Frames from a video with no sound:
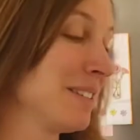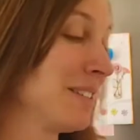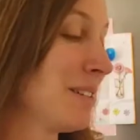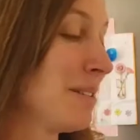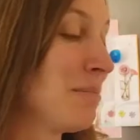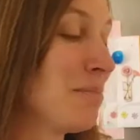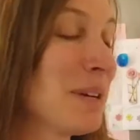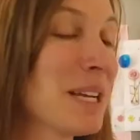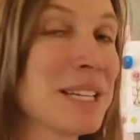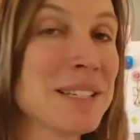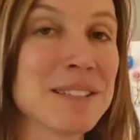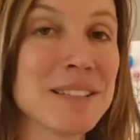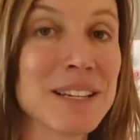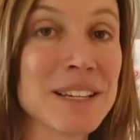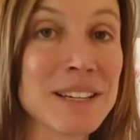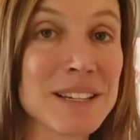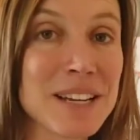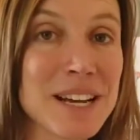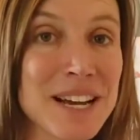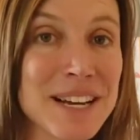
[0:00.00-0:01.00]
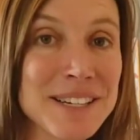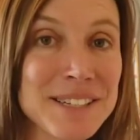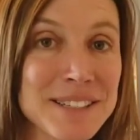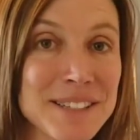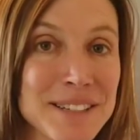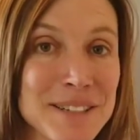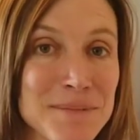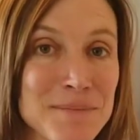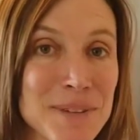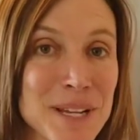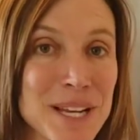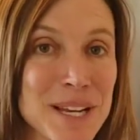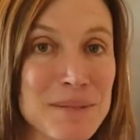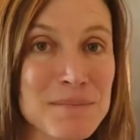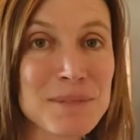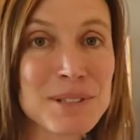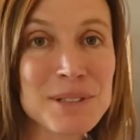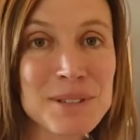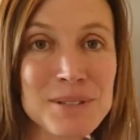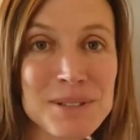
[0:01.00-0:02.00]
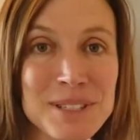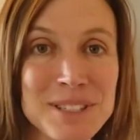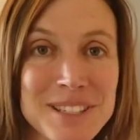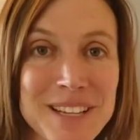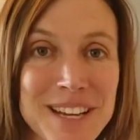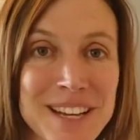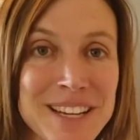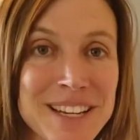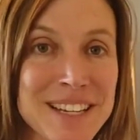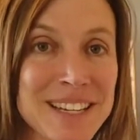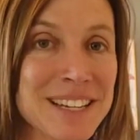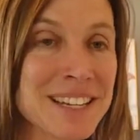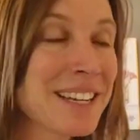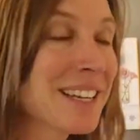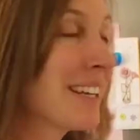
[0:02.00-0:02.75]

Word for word: is amazing and awesome, and I'm so excited